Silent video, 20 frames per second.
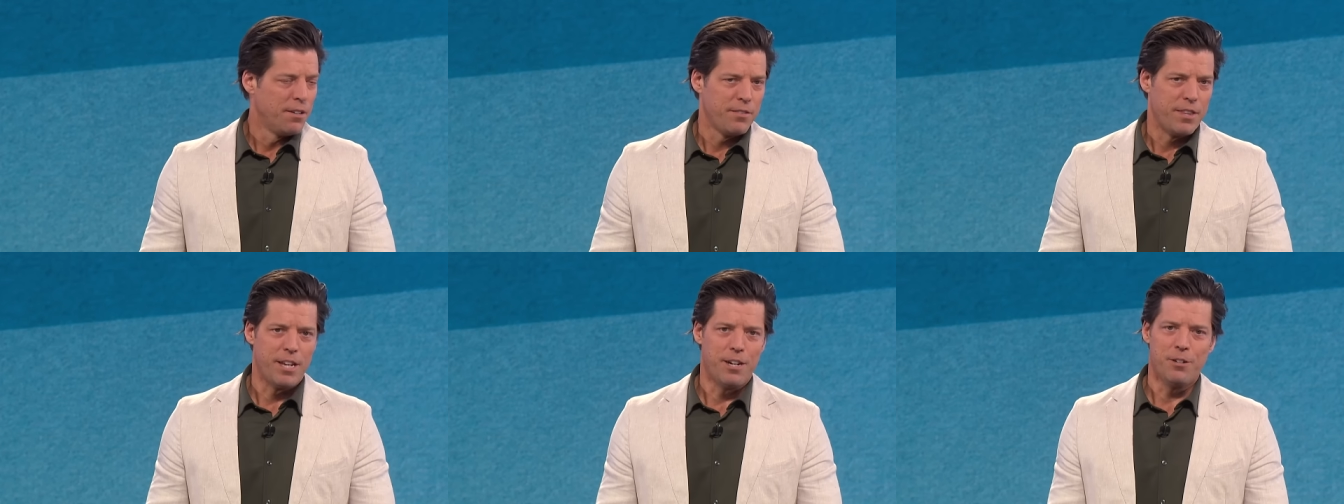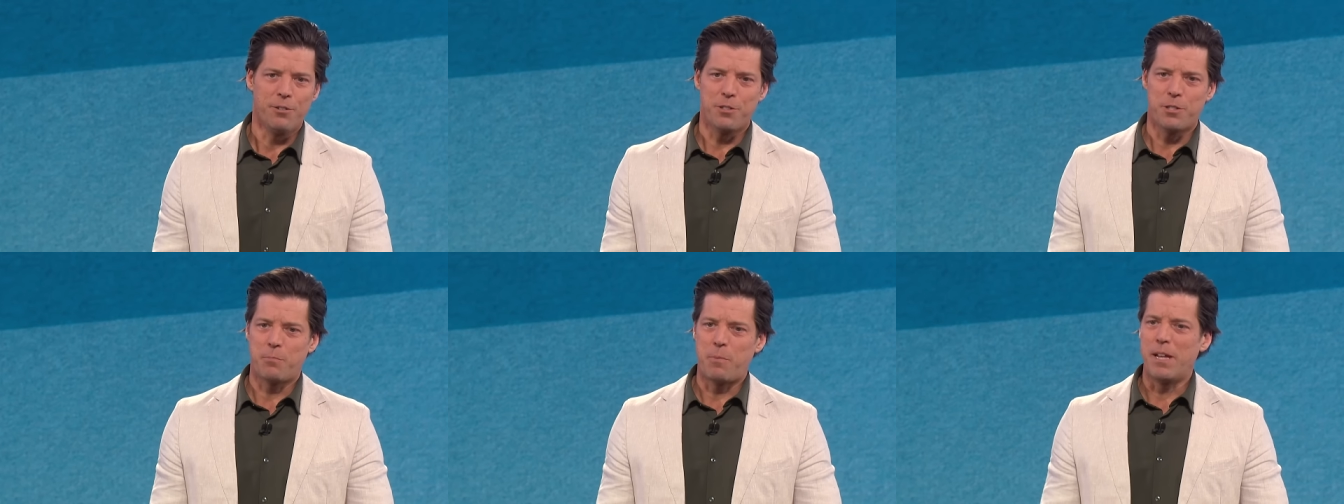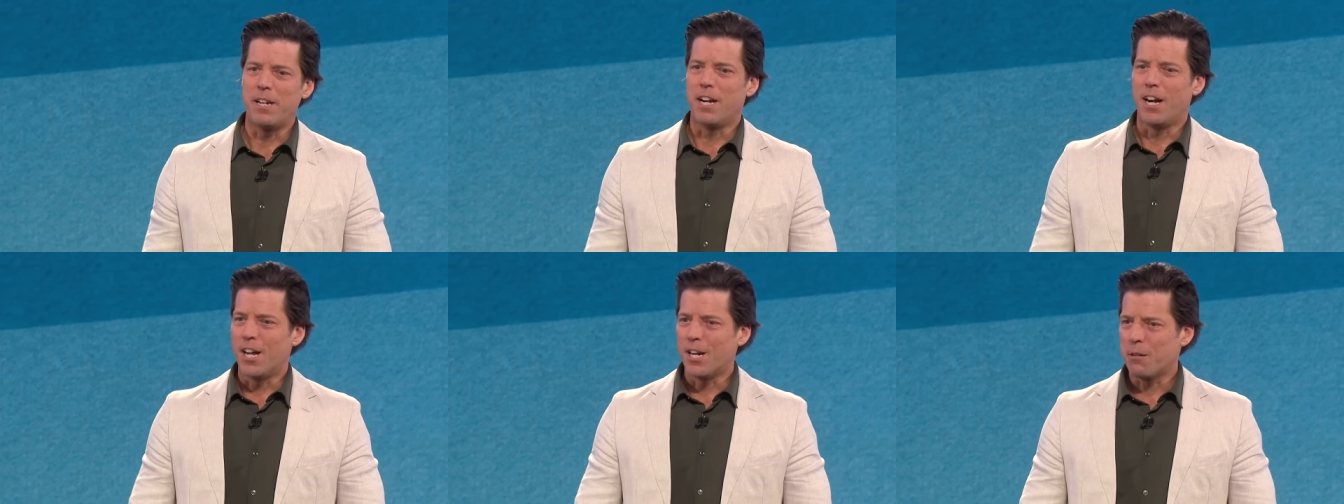they don't
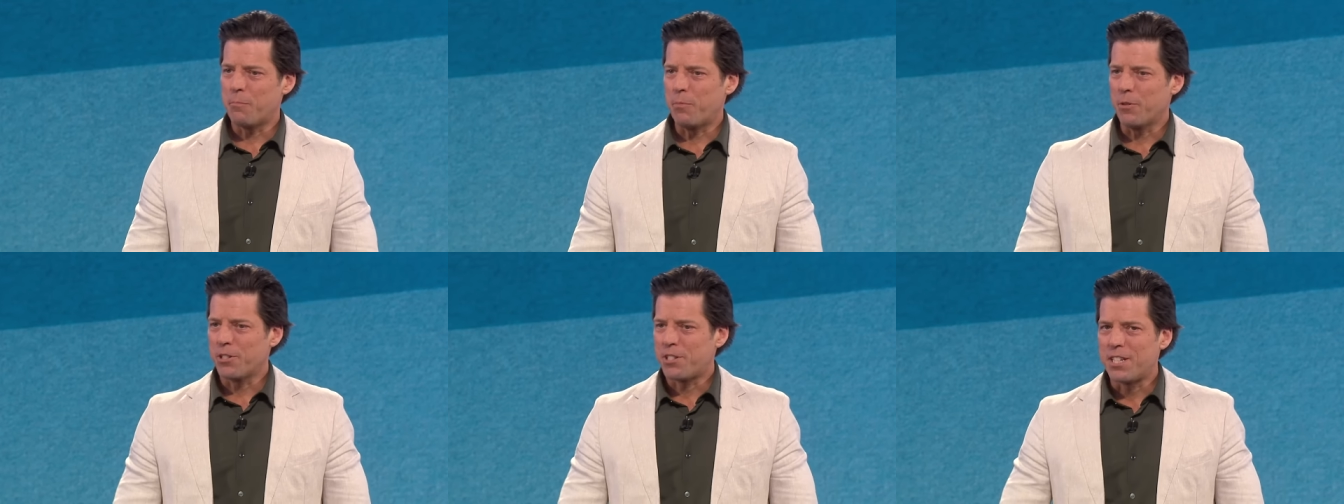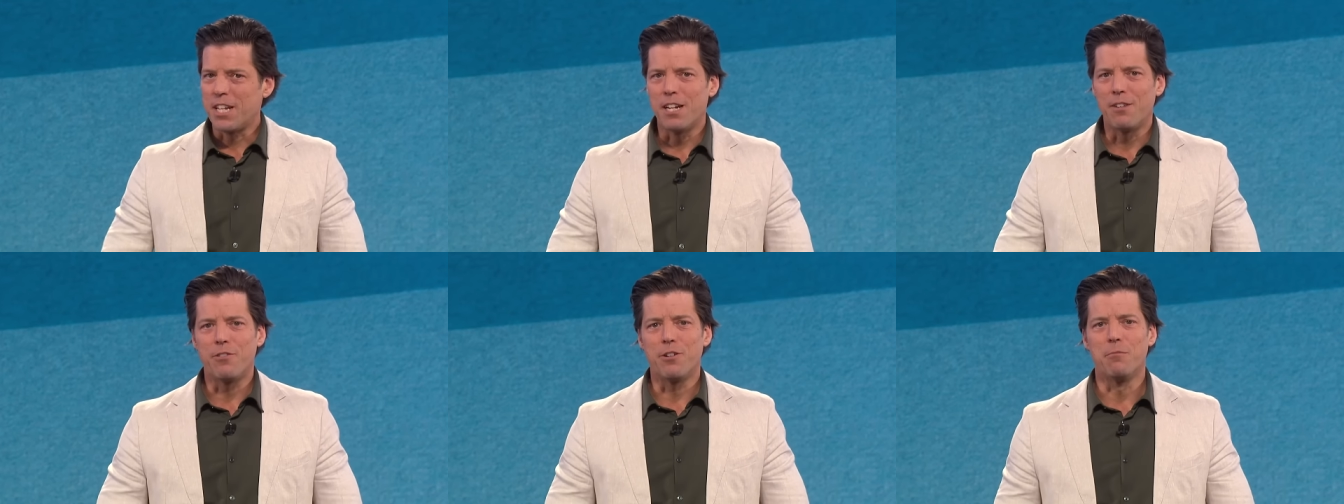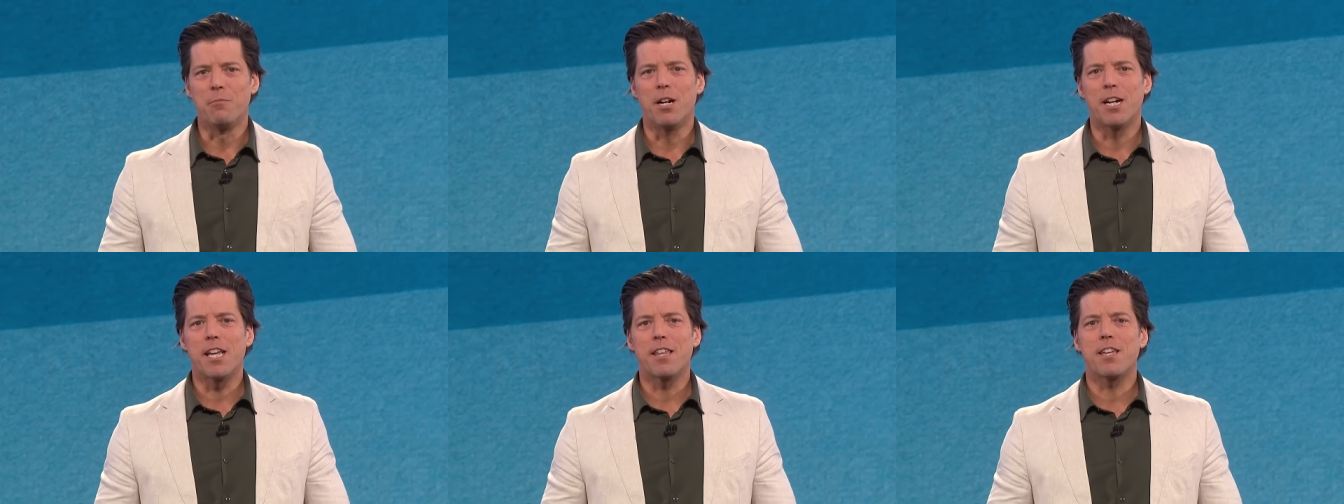spend 100% of
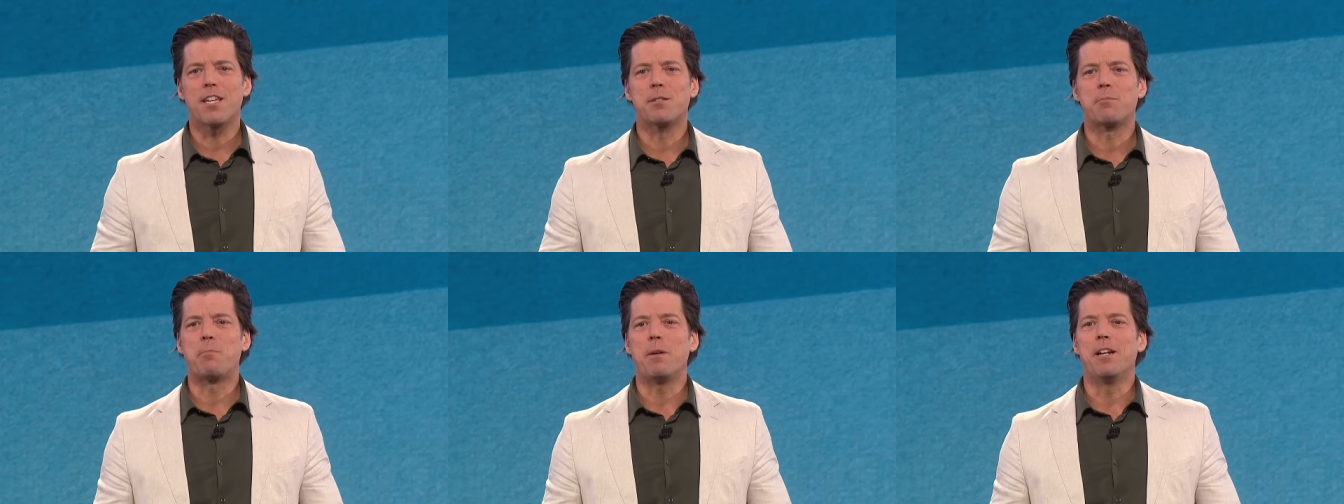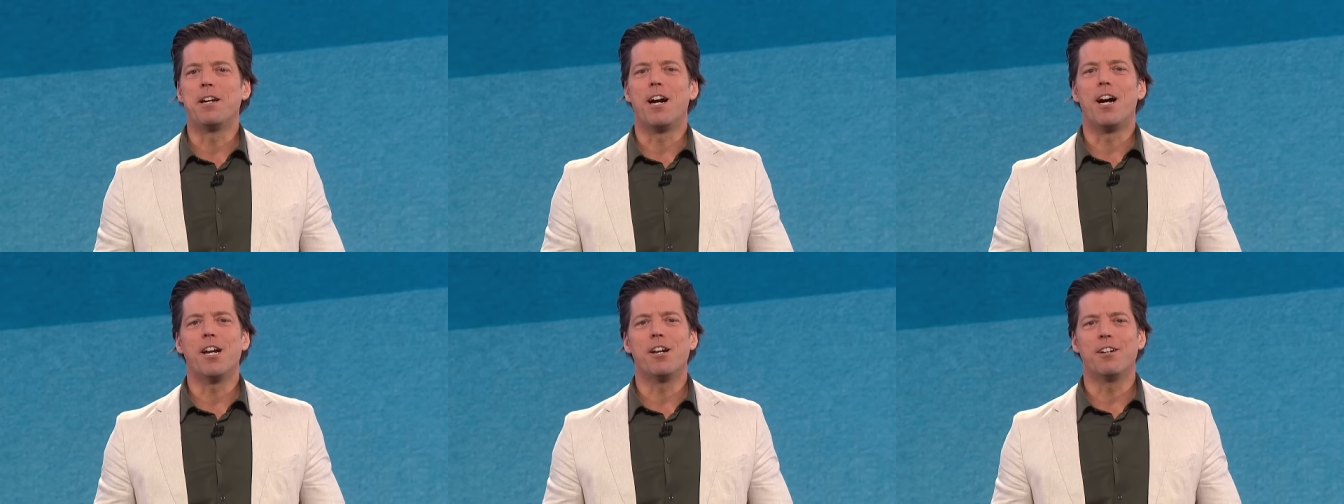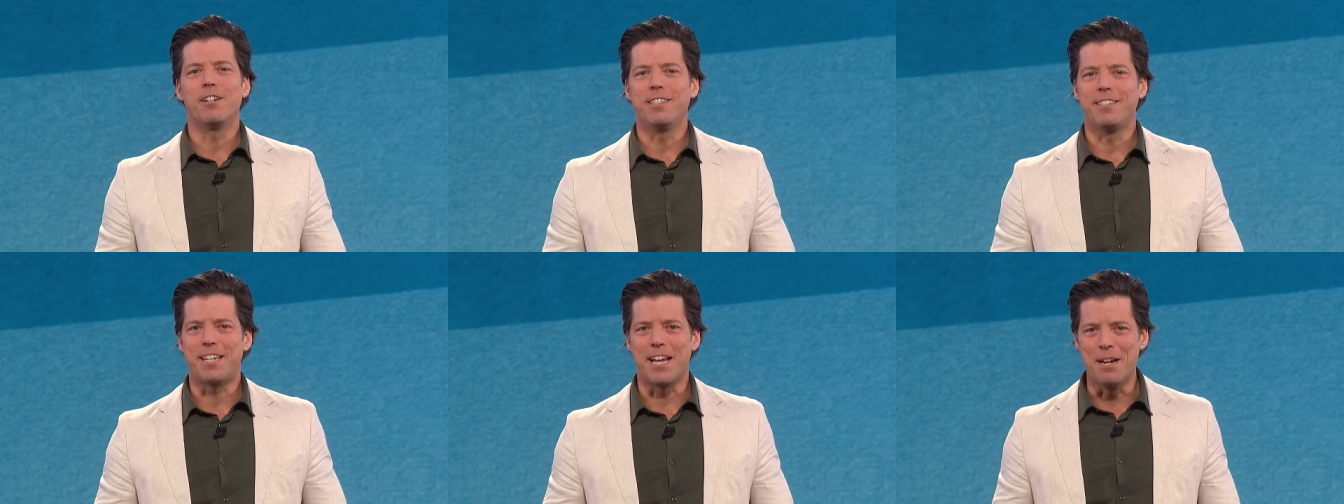their money, they spend
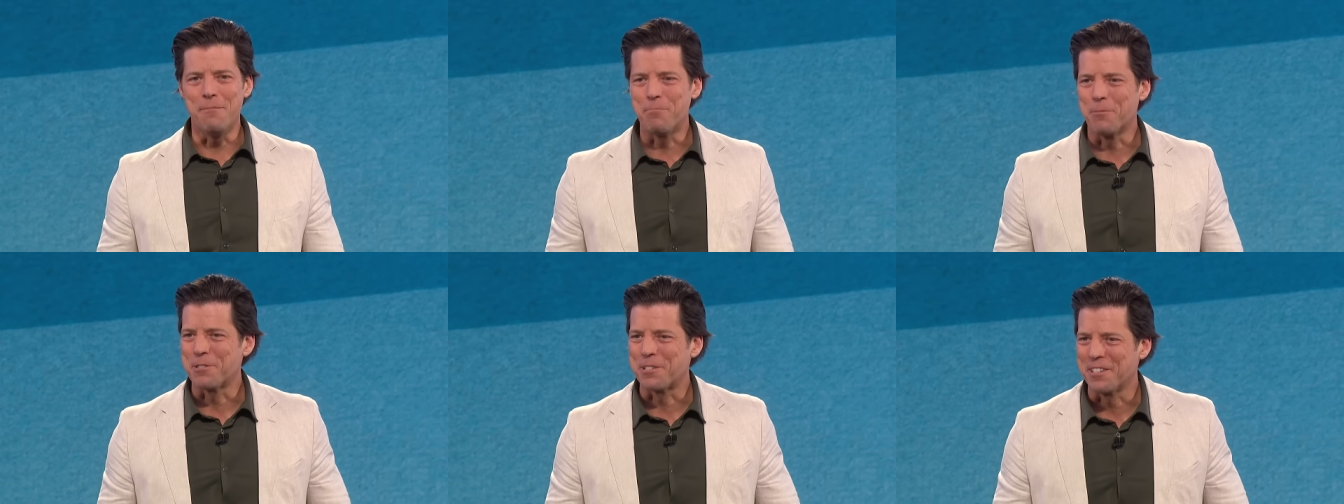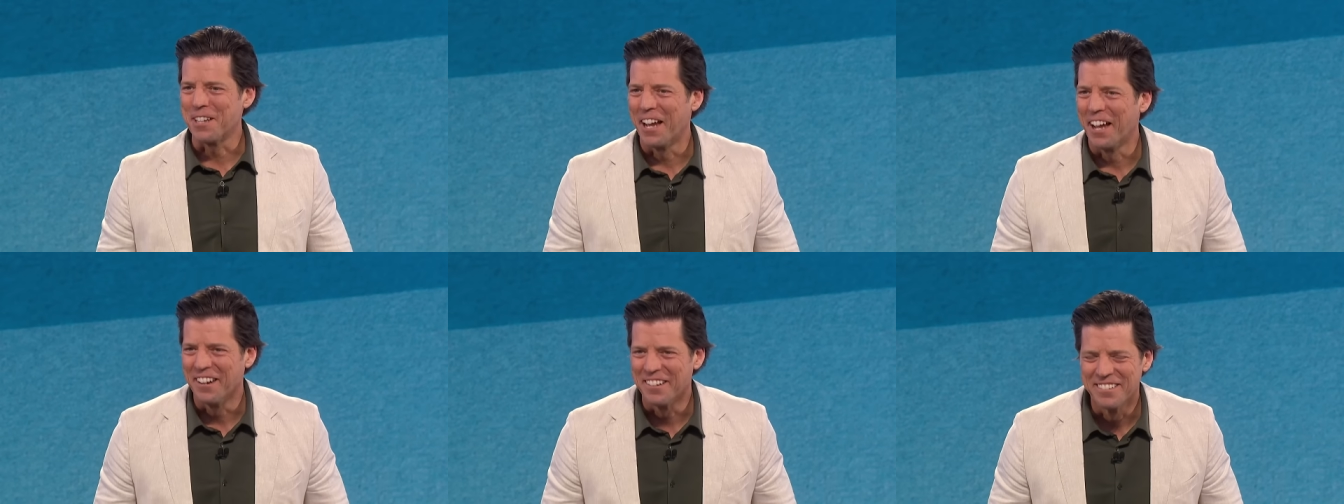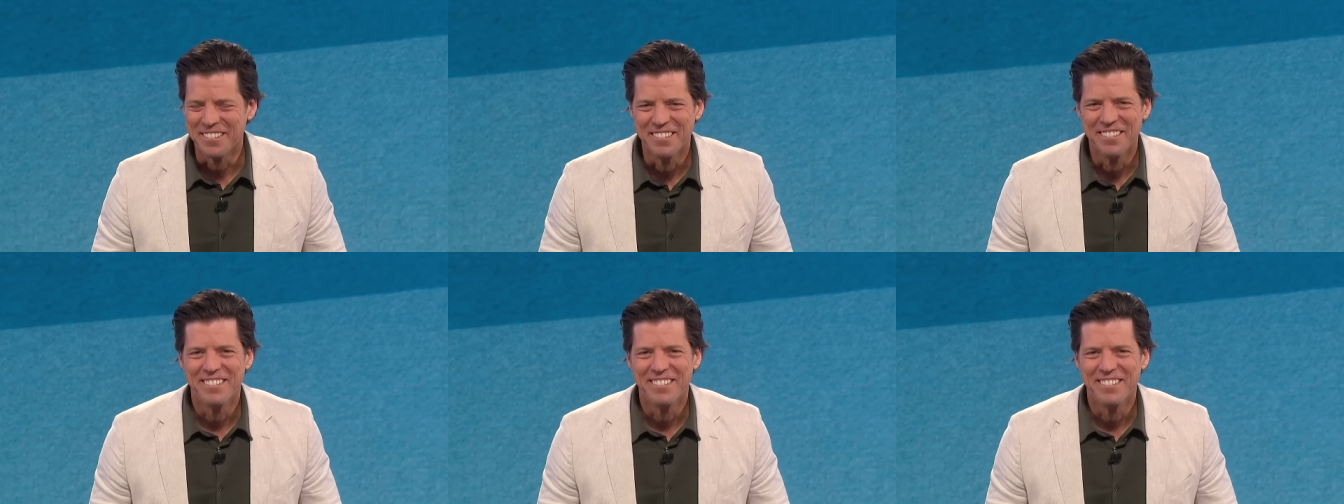110%.